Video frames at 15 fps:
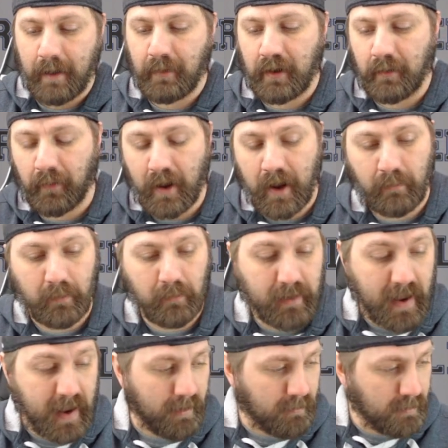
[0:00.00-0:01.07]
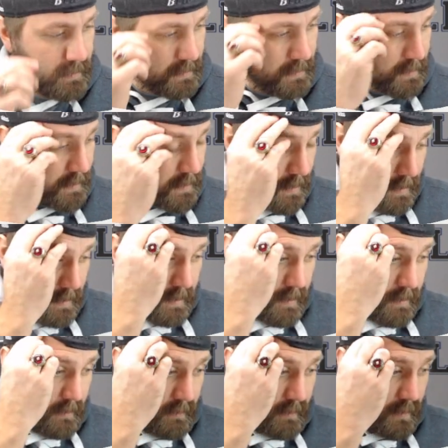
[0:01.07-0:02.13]
been a problem. Now,
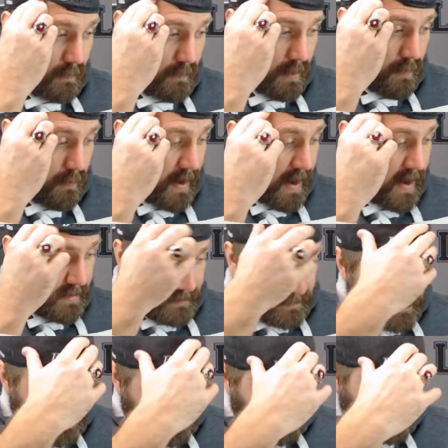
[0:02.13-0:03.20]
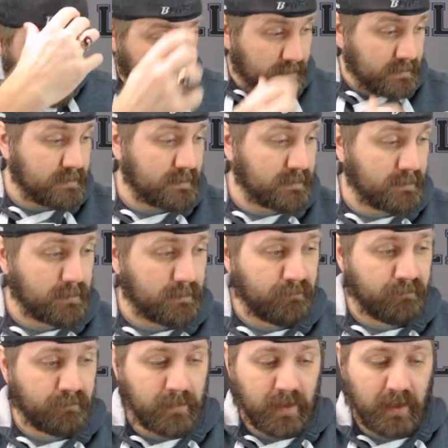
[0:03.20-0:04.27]
you're going to wonder why I didn't start with this.
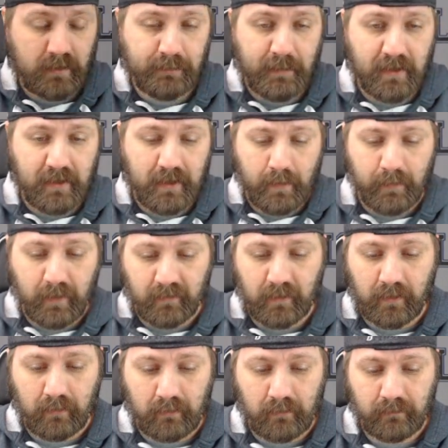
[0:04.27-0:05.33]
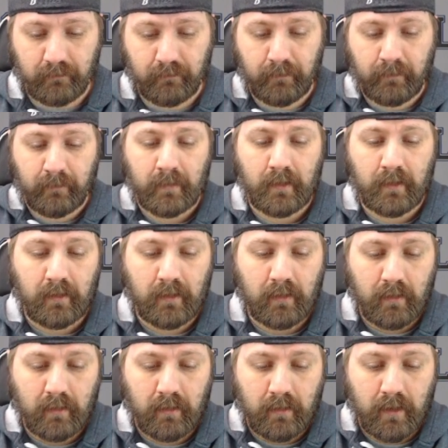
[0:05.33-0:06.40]
Here's method number 2.
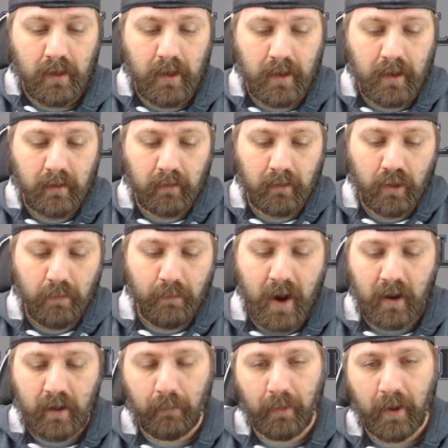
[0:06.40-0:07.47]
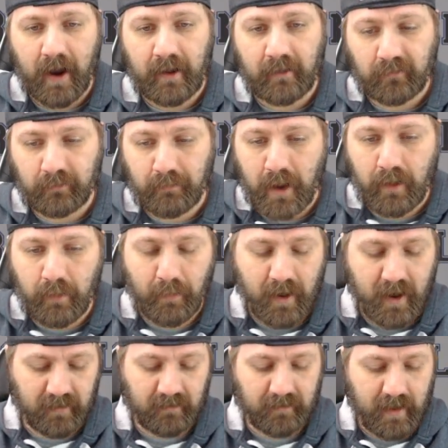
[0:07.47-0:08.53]
go to Monoprice.
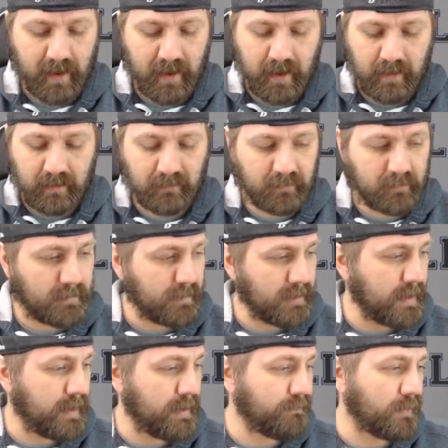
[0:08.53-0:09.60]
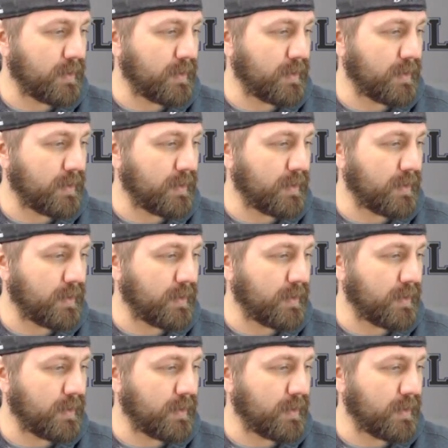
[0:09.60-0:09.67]
Monoprice has, for